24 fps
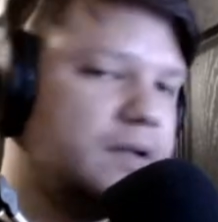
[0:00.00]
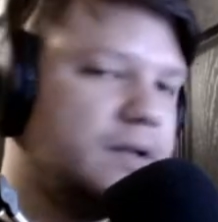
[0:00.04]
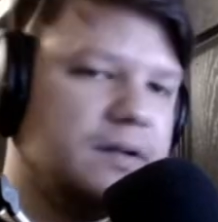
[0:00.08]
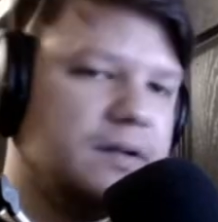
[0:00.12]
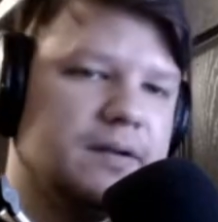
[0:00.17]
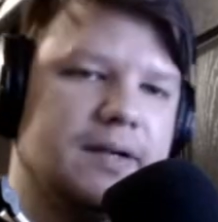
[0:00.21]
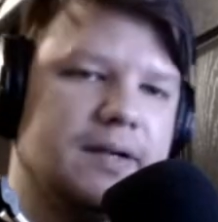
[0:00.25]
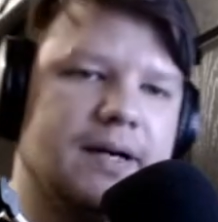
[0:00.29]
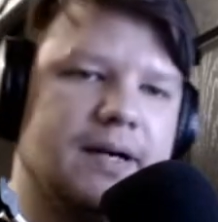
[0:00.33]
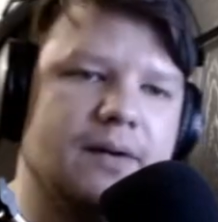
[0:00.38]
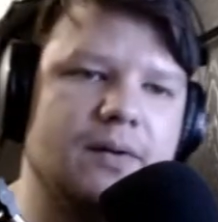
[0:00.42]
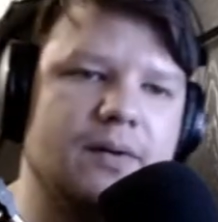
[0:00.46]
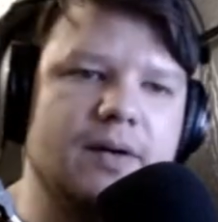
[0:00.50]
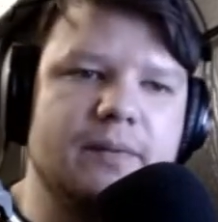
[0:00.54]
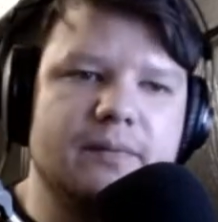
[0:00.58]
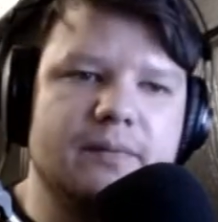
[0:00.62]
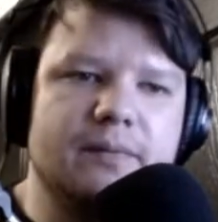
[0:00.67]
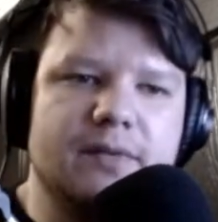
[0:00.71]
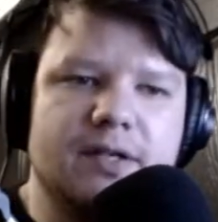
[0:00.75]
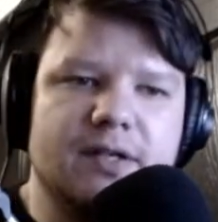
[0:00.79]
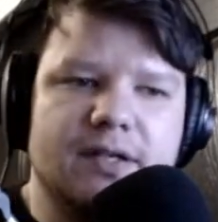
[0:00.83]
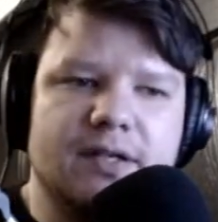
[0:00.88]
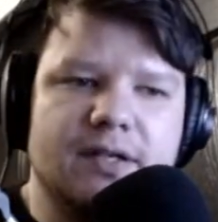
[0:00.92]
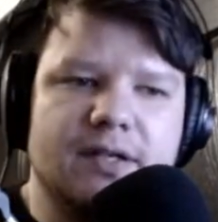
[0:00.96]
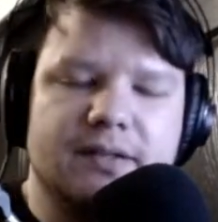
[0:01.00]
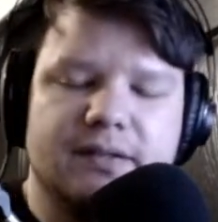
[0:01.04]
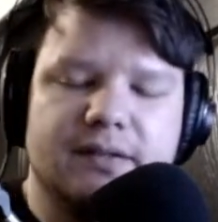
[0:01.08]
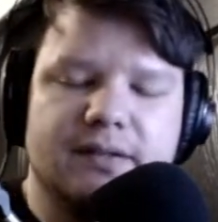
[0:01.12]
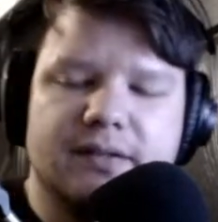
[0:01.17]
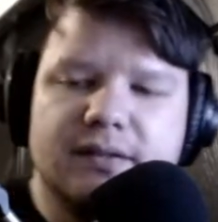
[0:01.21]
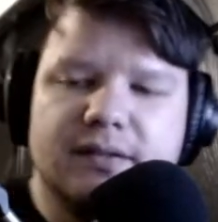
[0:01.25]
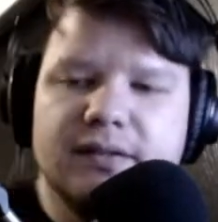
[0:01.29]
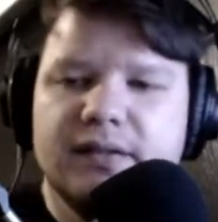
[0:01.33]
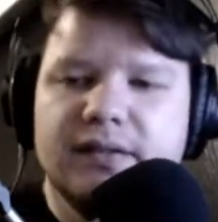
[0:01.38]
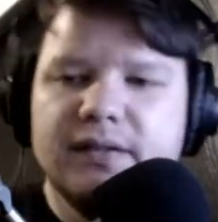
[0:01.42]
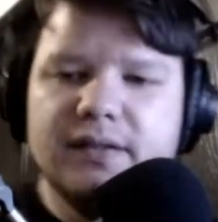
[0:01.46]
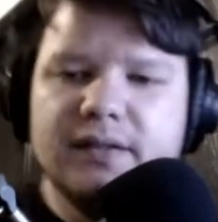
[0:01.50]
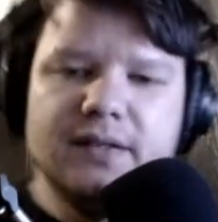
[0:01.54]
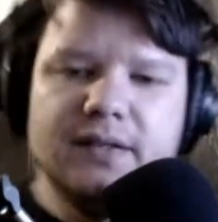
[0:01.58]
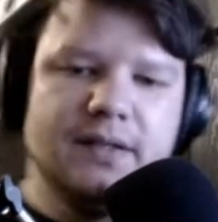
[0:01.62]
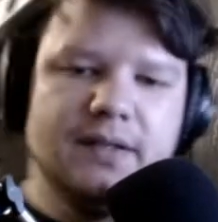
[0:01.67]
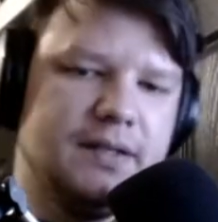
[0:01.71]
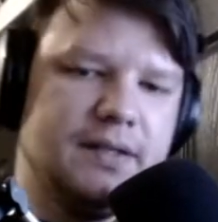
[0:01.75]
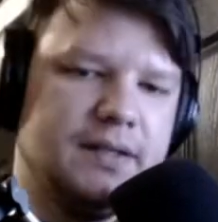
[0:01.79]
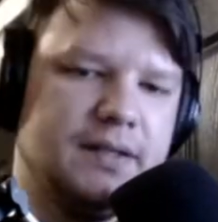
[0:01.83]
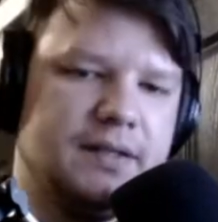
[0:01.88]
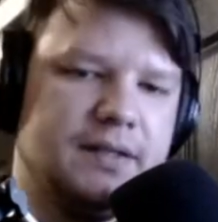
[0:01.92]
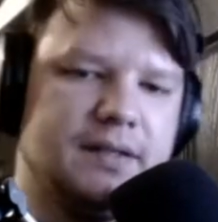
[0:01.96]
and now I'm uh.
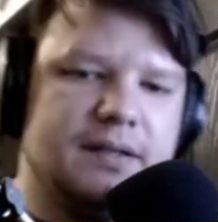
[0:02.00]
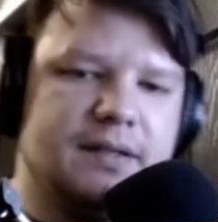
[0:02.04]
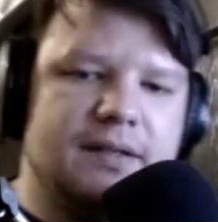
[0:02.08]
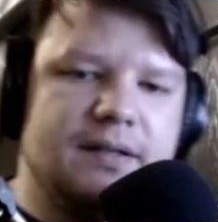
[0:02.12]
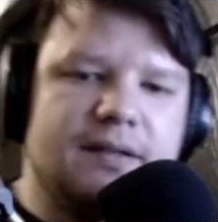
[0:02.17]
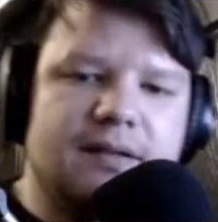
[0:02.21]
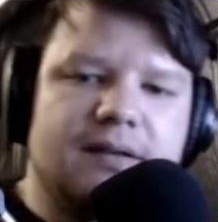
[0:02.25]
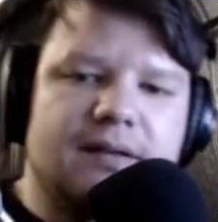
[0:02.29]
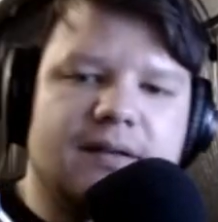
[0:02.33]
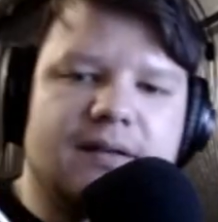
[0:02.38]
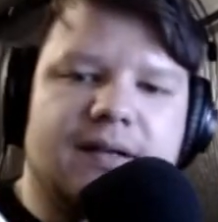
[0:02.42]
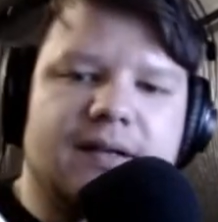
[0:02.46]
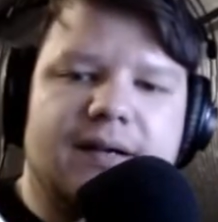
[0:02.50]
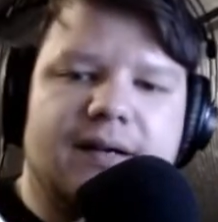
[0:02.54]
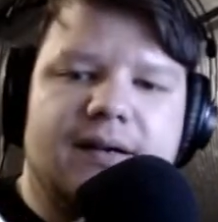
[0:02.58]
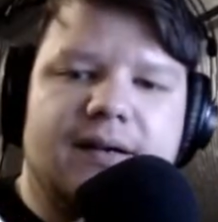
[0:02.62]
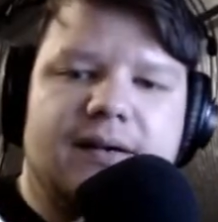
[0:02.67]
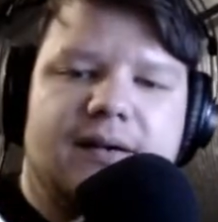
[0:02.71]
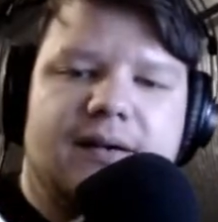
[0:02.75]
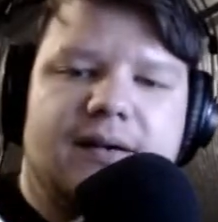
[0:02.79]
Now, now you're